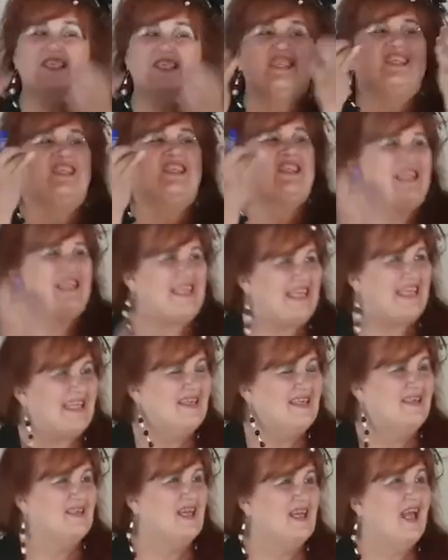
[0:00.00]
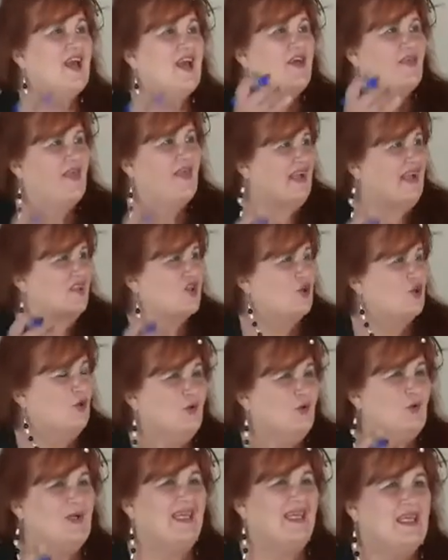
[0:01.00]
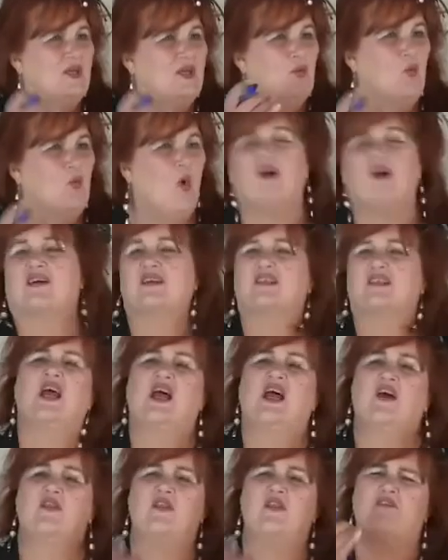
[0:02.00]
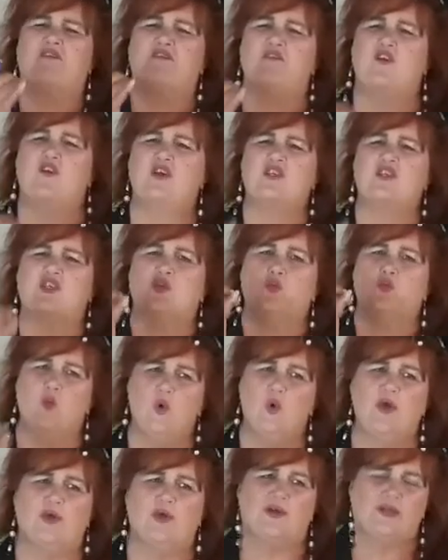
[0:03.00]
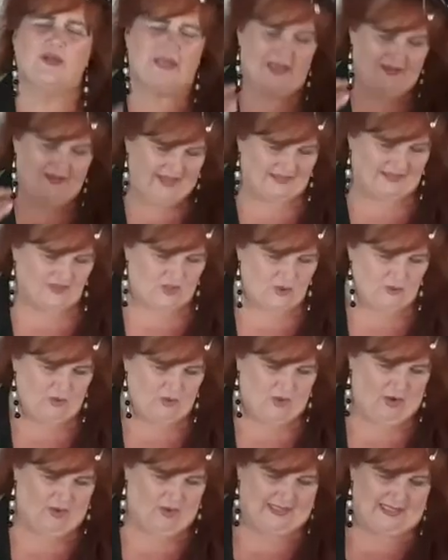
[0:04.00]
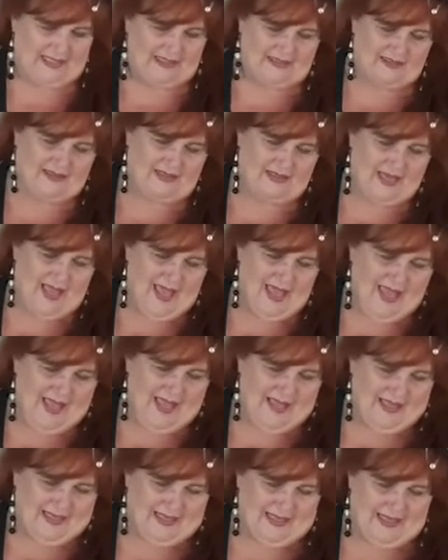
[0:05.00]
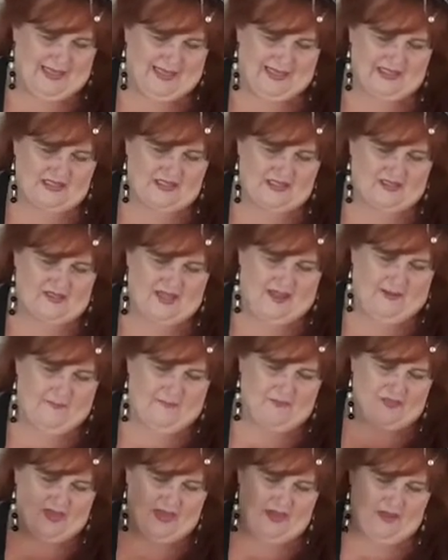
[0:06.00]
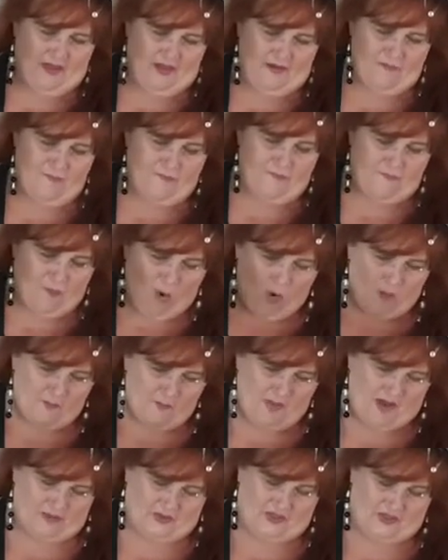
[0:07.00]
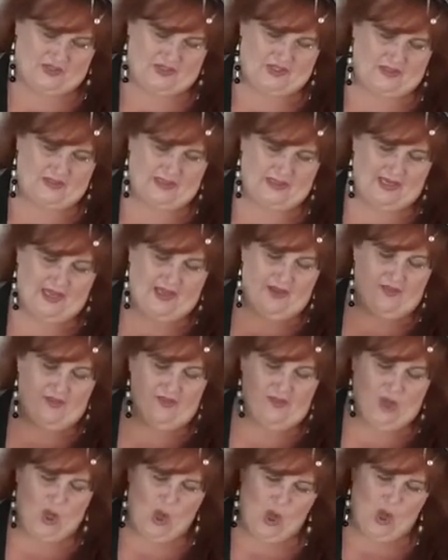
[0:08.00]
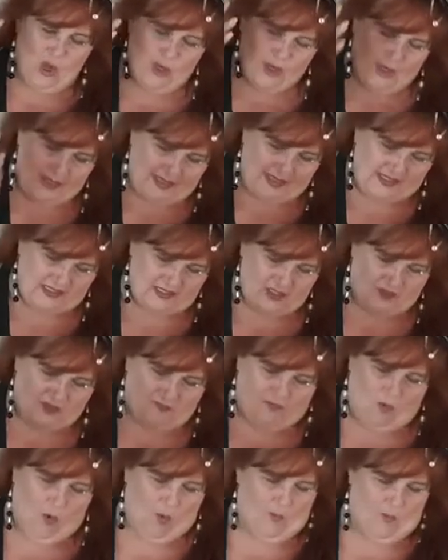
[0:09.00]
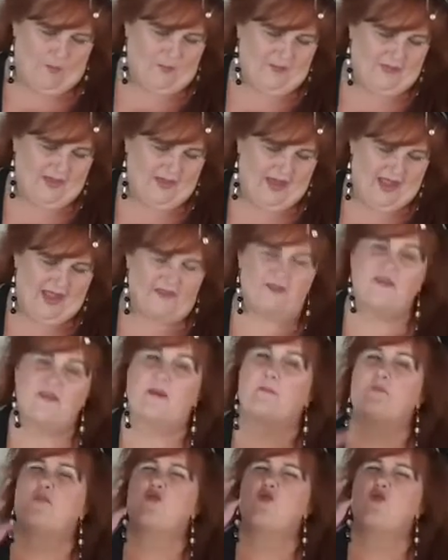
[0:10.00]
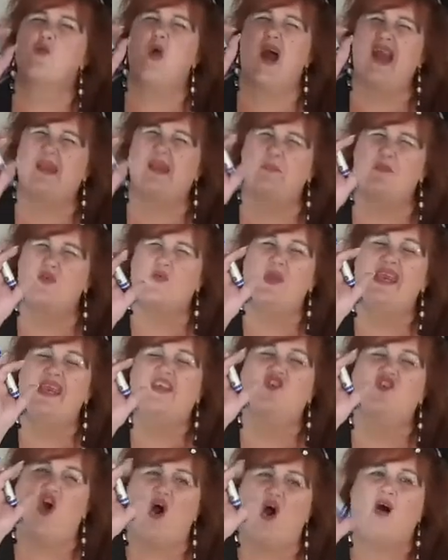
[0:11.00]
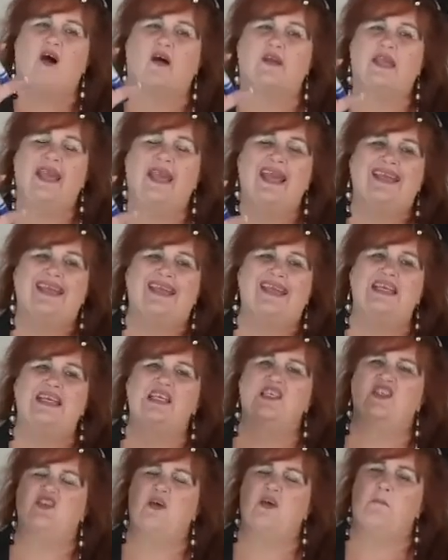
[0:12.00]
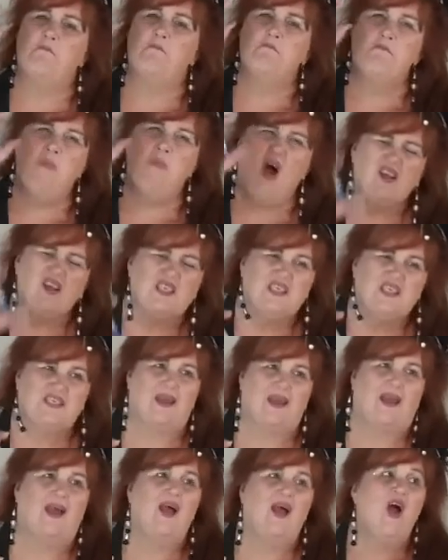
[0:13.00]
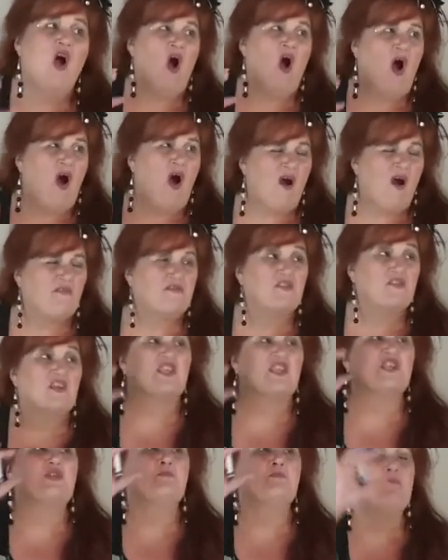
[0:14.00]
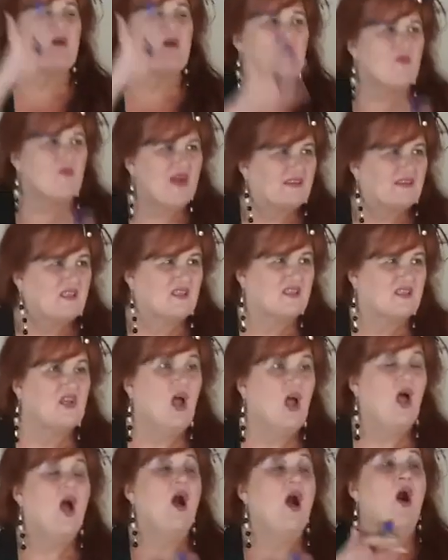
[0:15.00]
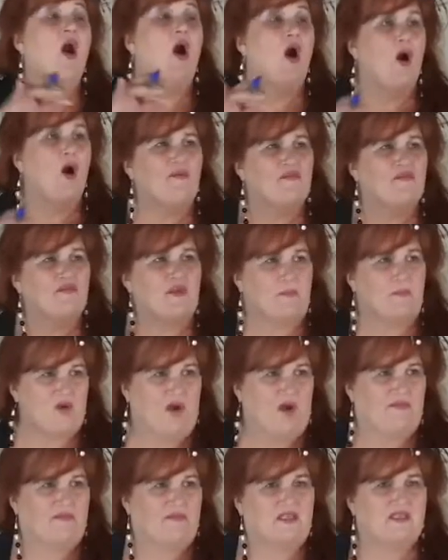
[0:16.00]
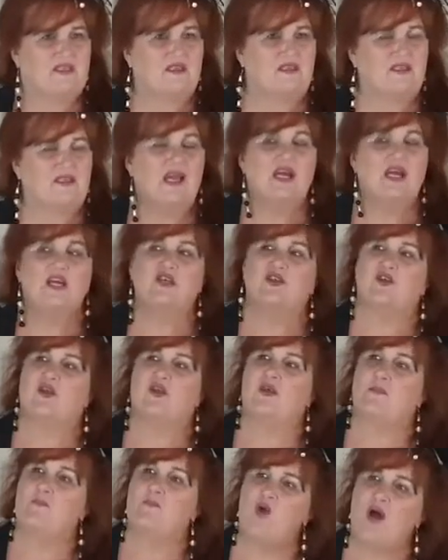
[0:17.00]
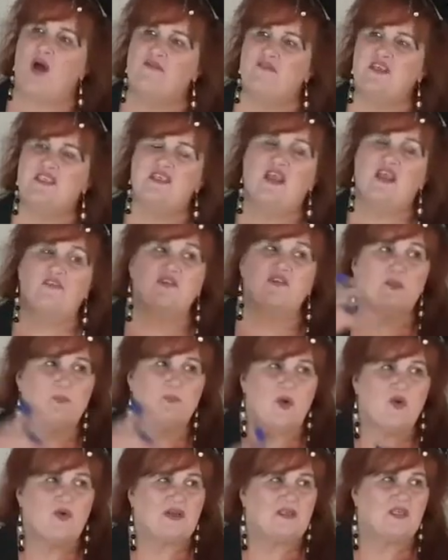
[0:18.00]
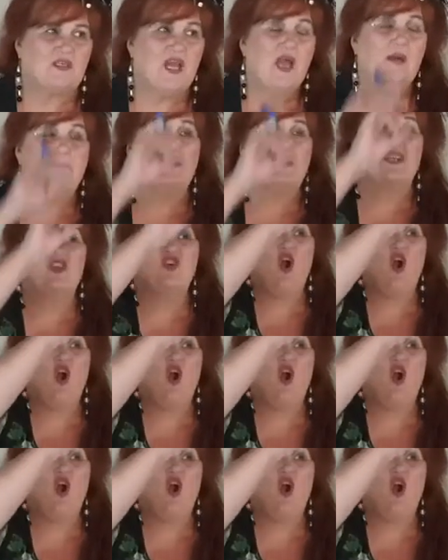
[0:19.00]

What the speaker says: seed. That's who he was, the first word. That's who God is. He is the foremost, the earliest form, and the primary God. He is the master of the spirits of the prophets. So the prophets have spirits, but